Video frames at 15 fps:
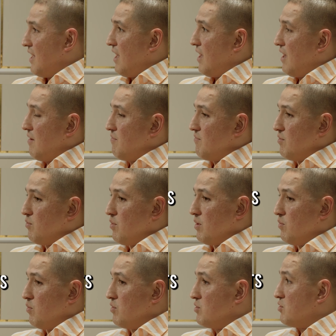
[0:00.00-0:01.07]

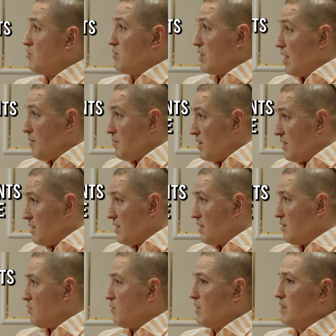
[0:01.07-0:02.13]
Everyone wants to come here,
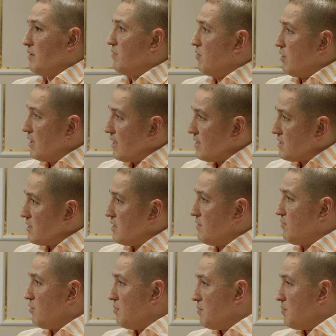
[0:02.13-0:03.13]
whether for leisure, for